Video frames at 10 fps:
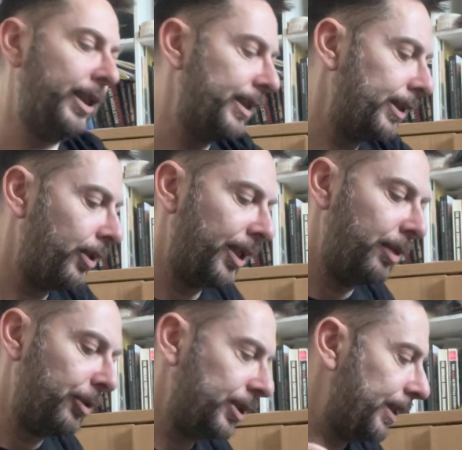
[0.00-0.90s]
inside,
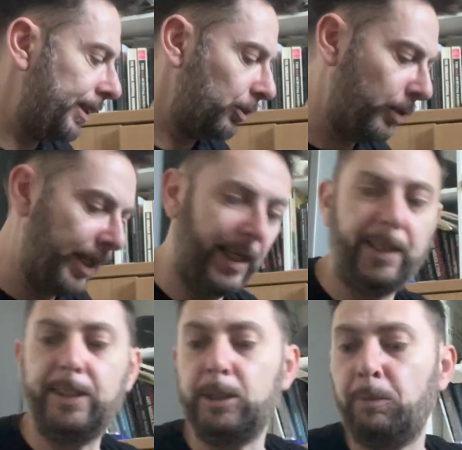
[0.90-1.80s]
because this is where
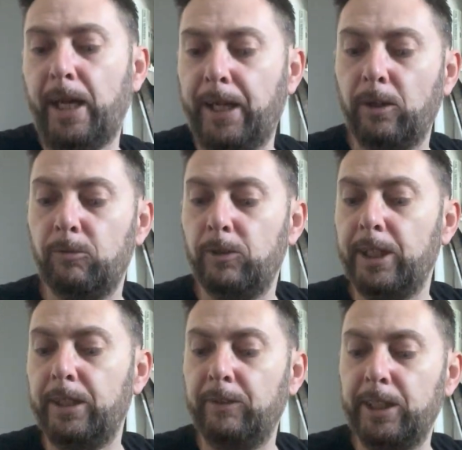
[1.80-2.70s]
this bag
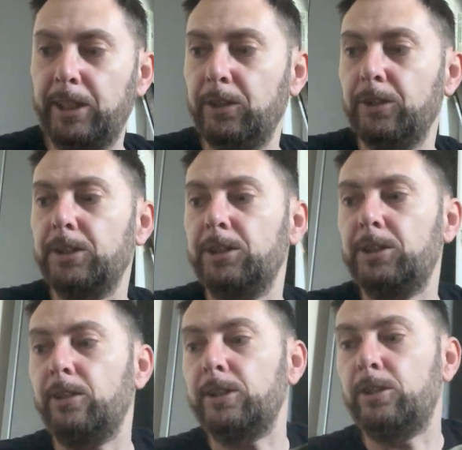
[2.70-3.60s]
really does
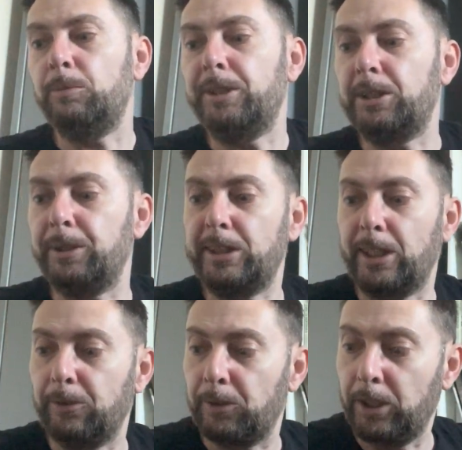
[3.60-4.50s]
start to come into its
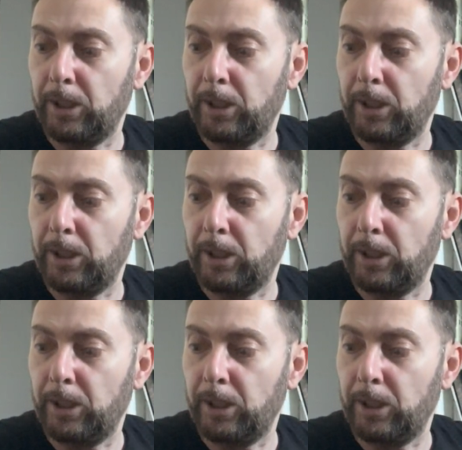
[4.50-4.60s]
own.